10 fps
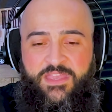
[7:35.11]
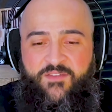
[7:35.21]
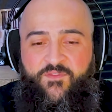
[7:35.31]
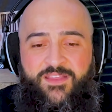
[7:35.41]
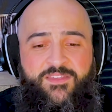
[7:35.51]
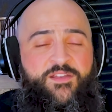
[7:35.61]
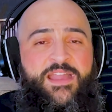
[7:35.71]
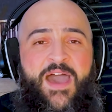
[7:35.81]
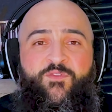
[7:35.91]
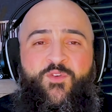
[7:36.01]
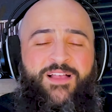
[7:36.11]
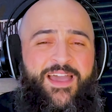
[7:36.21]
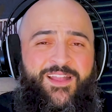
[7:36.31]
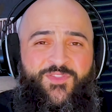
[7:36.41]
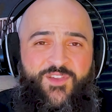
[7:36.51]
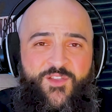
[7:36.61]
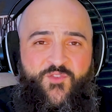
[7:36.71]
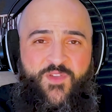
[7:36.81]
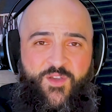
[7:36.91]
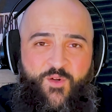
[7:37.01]
They're going to have to rely on a third-string
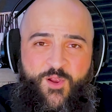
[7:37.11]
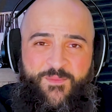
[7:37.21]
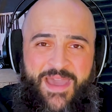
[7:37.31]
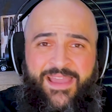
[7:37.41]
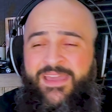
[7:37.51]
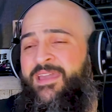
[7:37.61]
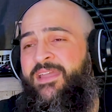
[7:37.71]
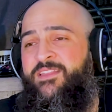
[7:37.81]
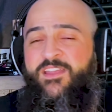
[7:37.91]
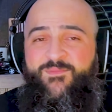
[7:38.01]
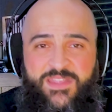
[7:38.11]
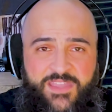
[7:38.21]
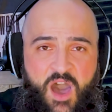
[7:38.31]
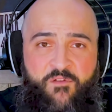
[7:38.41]
quarterback. It's going to be tough.